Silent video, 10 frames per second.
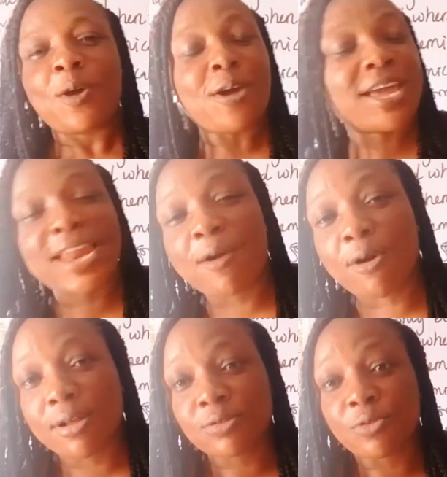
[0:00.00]
Okay, now
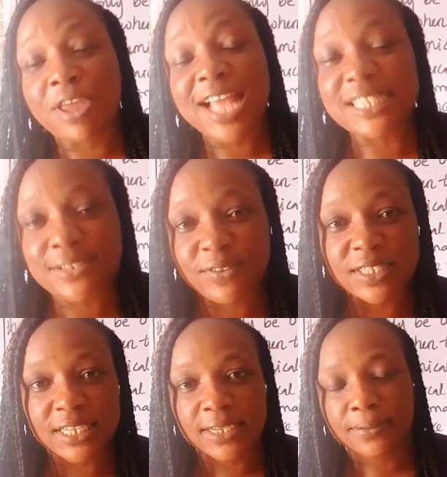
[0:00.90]
we come to
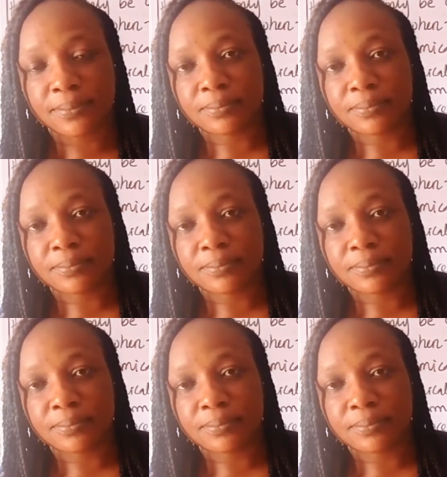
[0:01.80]
reactivity.